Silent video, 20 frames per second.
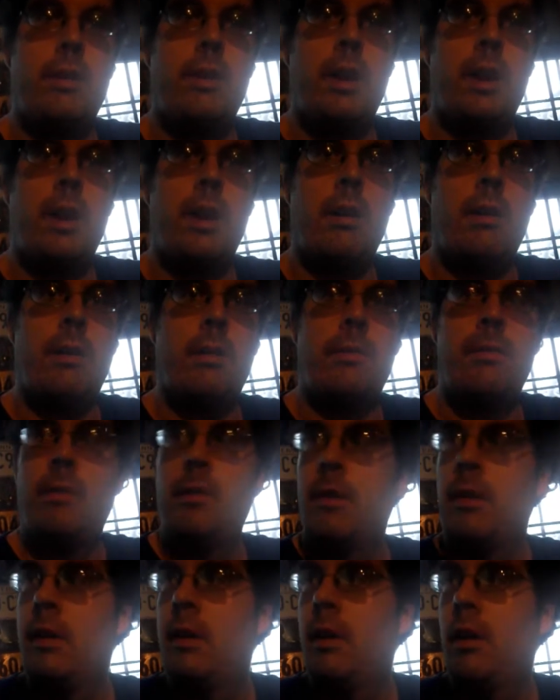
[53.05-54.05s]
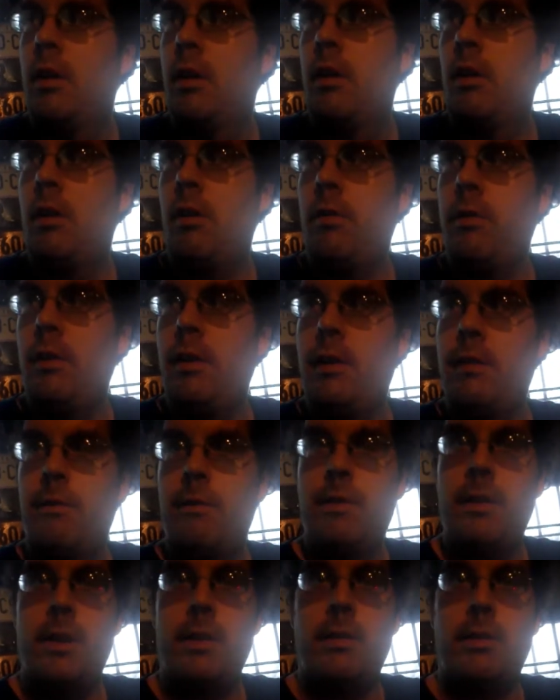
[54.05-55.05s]
in here and hopefully it
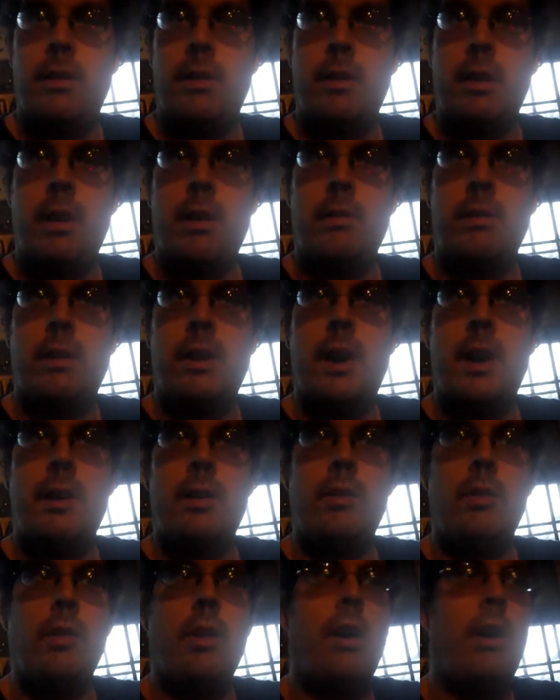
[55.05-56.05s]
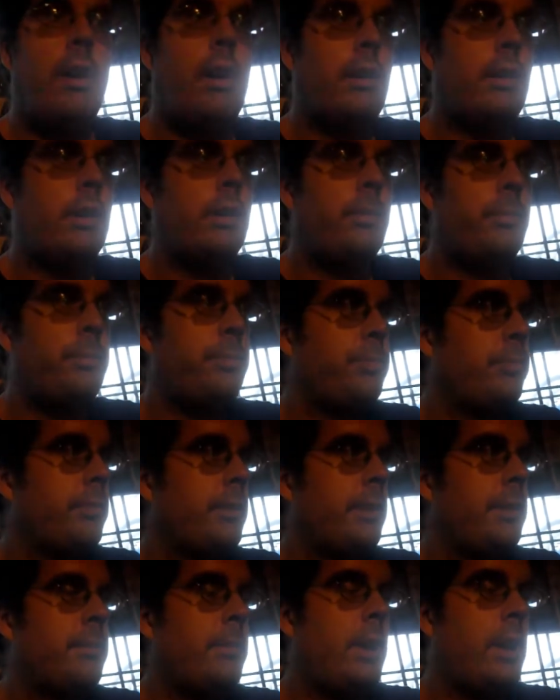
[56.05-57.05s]
fits in here. It's kinda long.
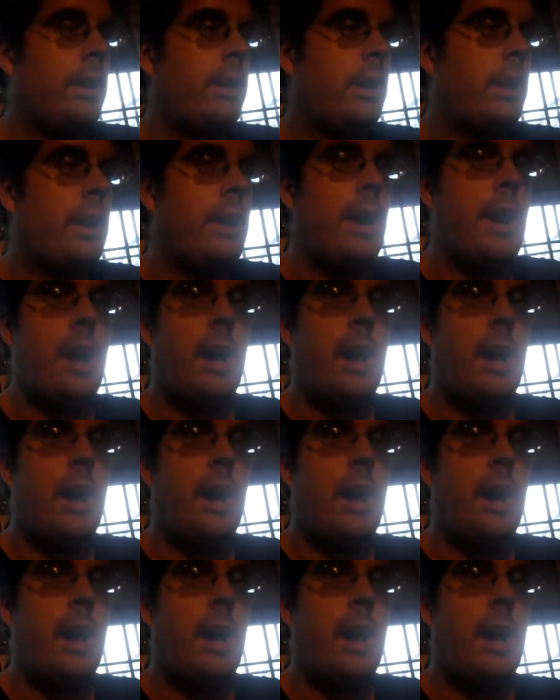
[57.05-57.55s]
Might not